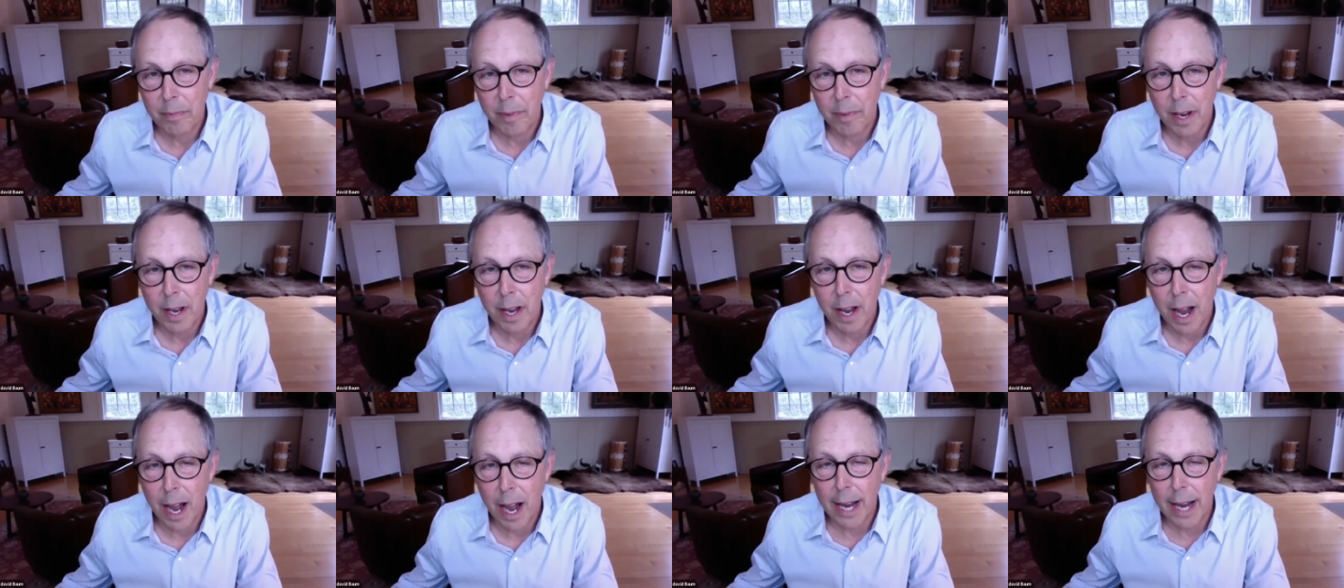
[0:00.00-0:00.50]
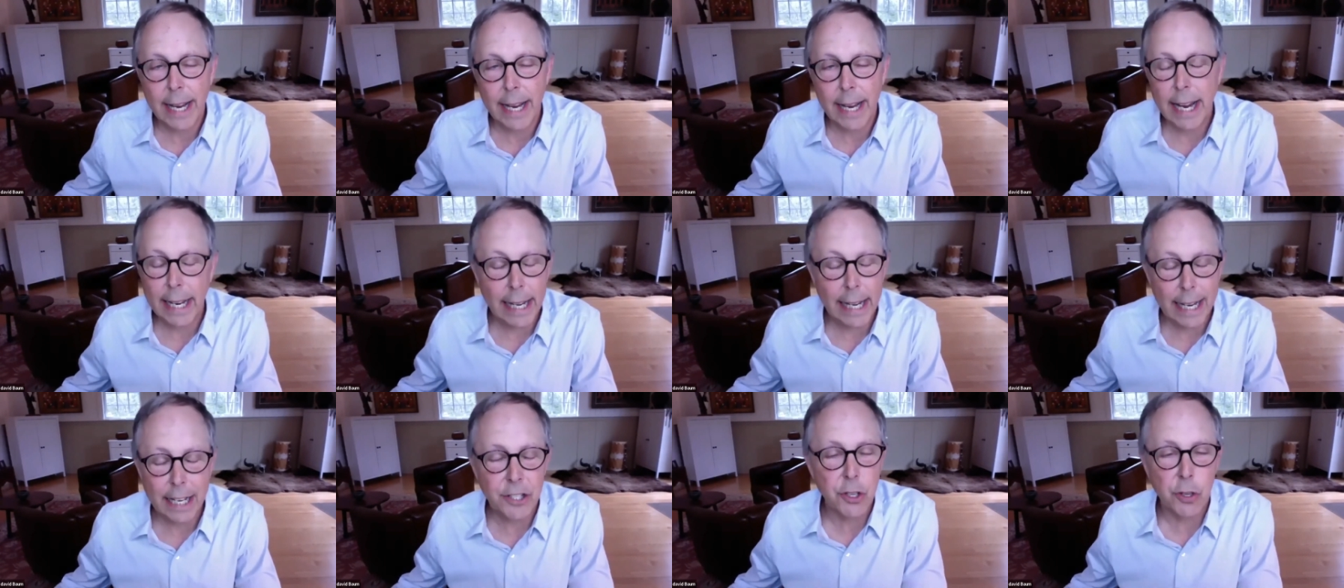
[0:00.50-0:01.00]
I can't
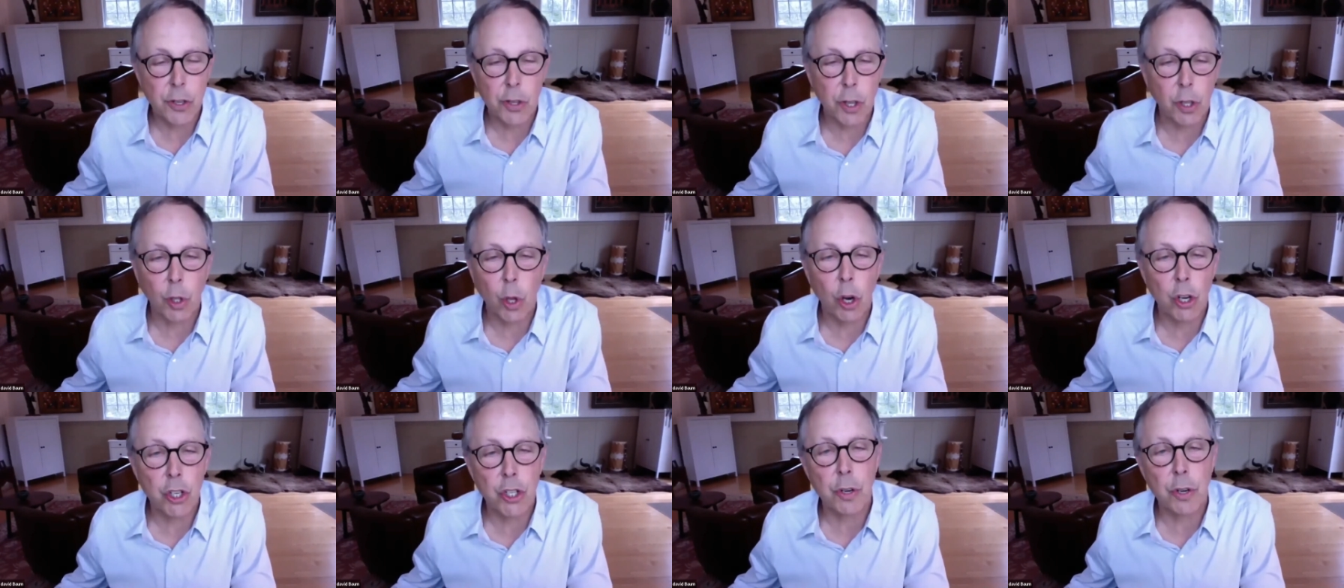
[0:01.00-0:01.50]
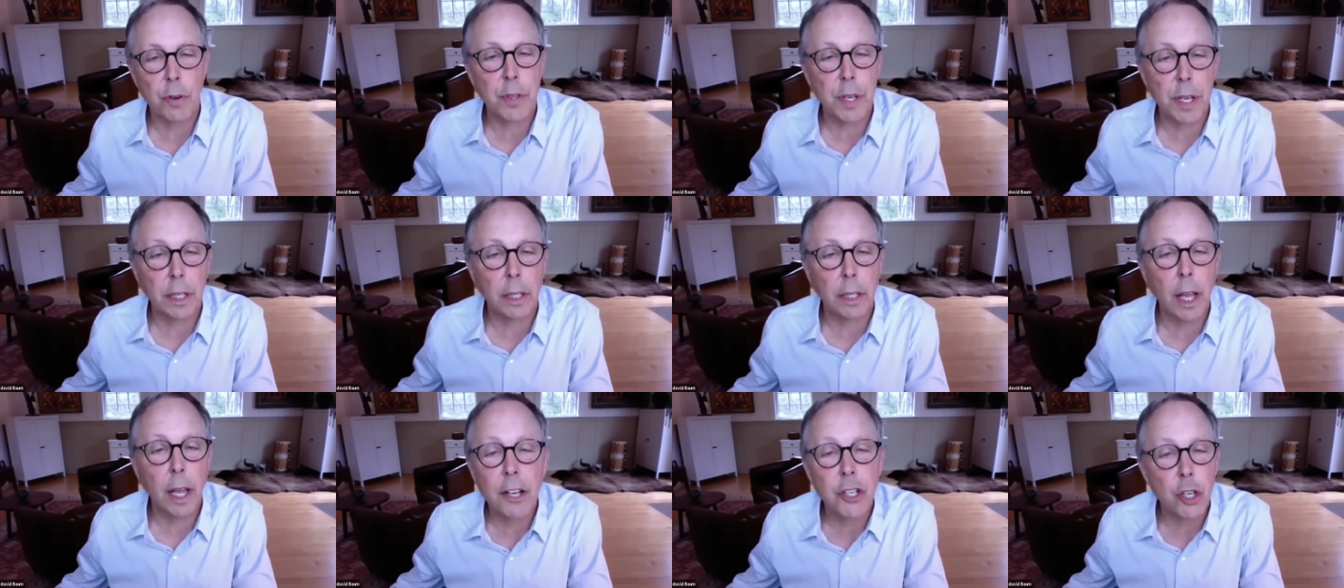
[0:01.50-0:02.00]
answer the larger
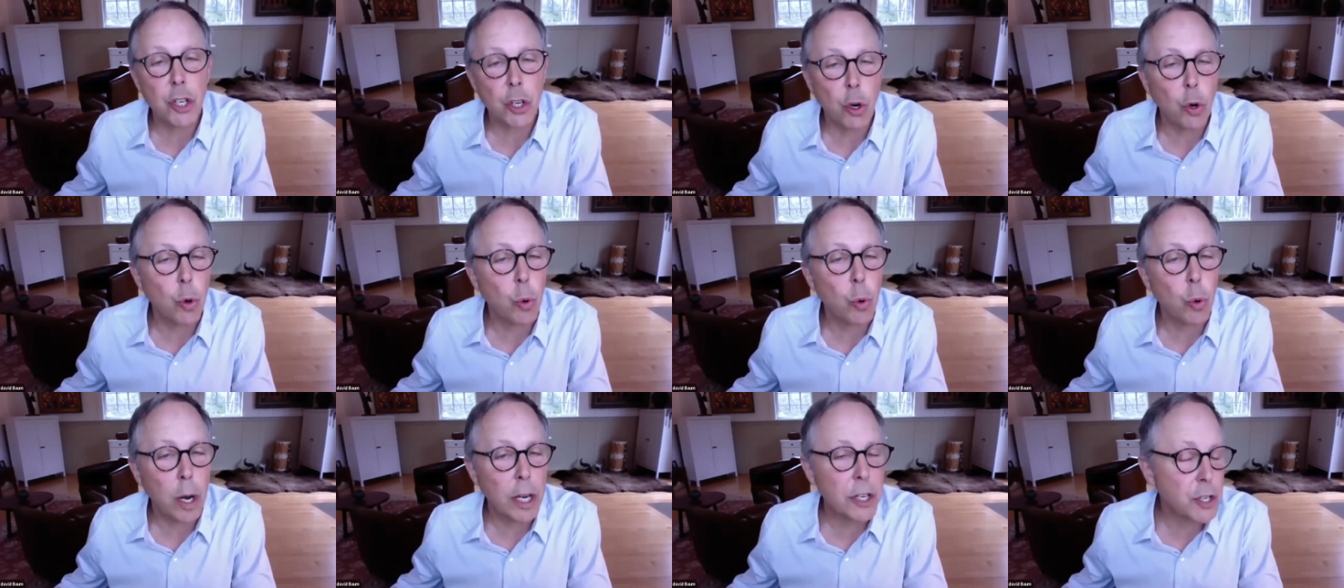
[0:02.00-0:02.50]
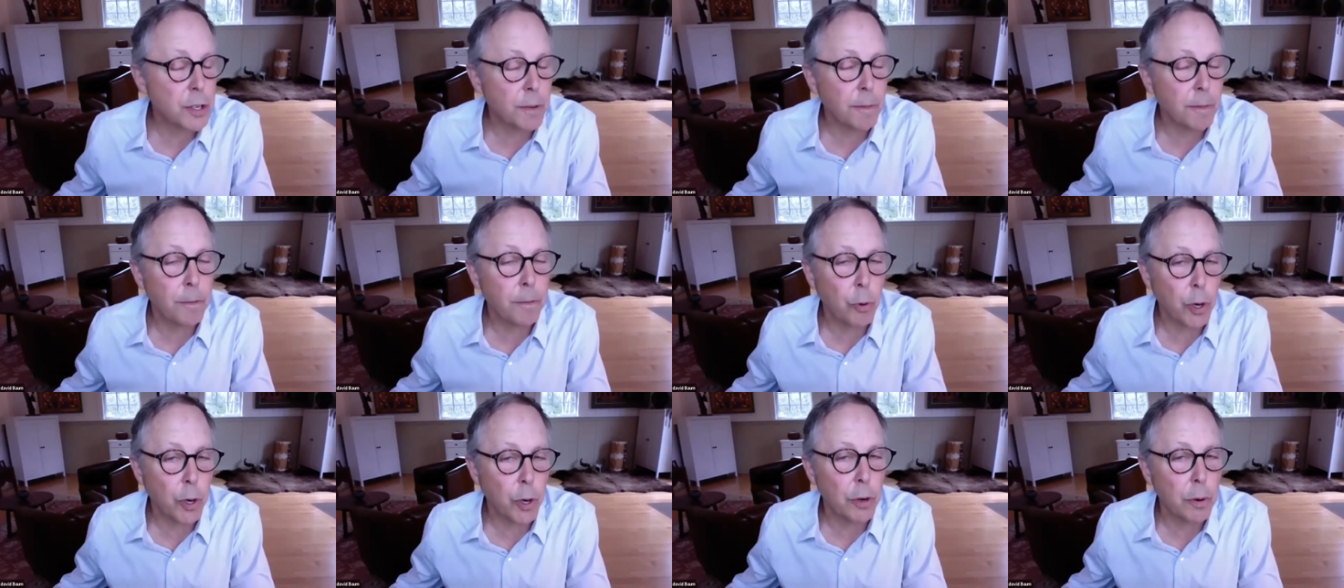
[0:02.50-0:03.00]
theological question for
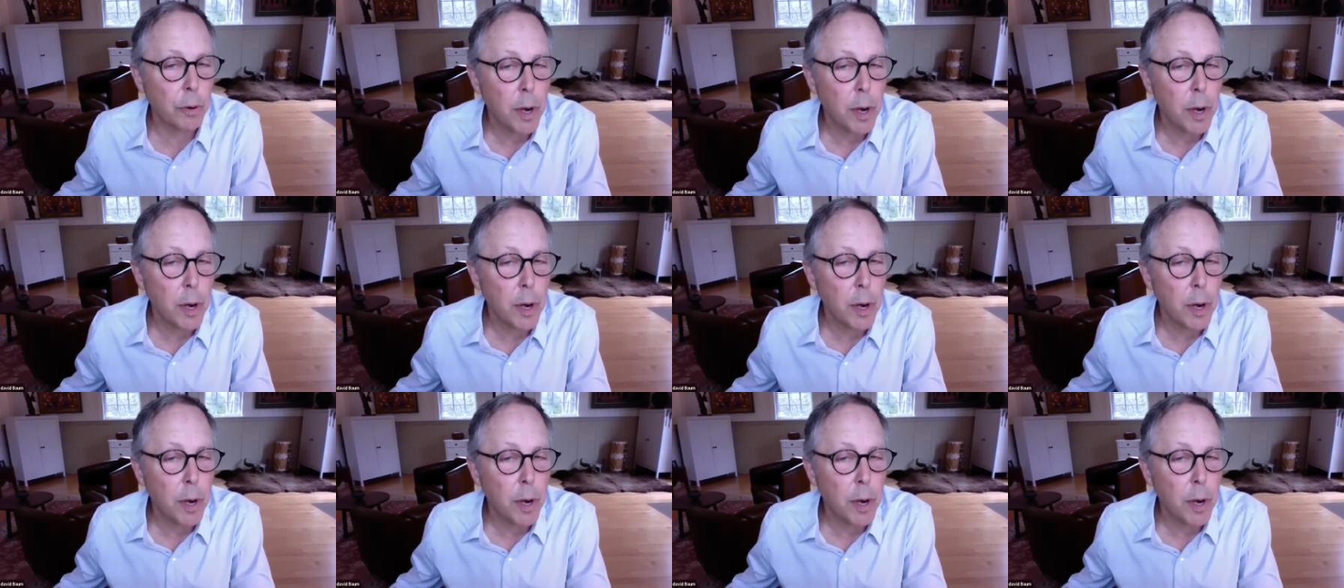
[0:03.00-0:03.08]
you,